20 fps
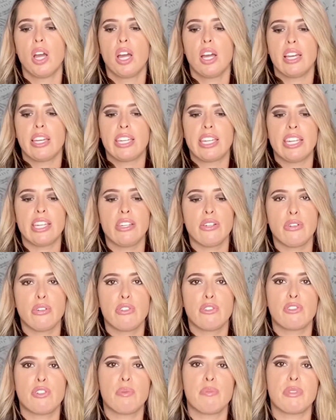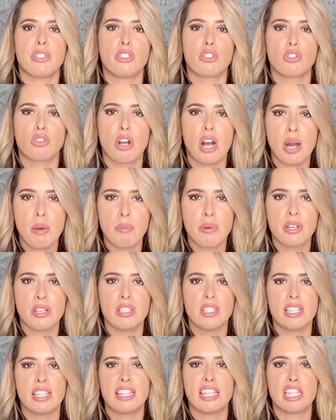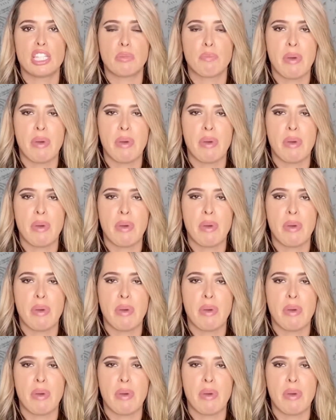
heal from these traumas in this